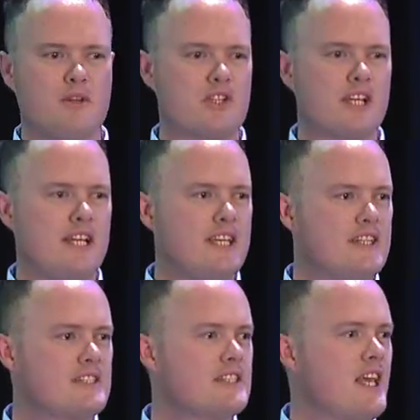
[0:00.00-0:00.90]

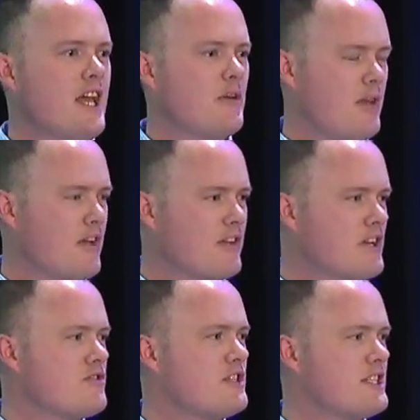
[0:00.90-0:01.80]
leaders, and we have
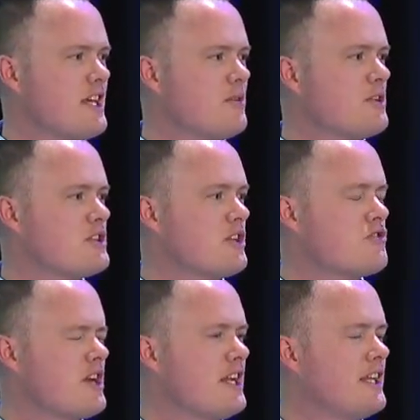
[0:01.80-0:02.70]
countries there which are
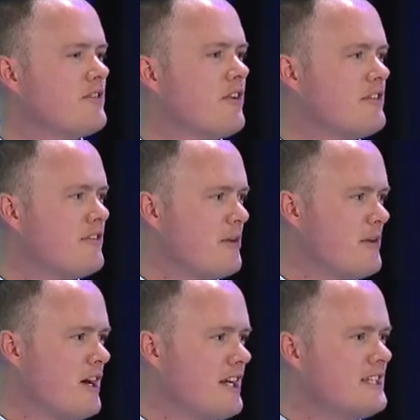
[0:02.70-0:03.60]
trailing very far
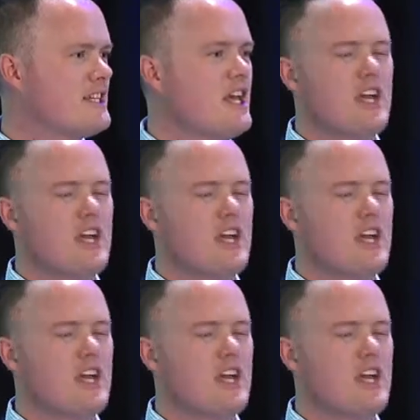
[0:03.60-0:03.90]
behind.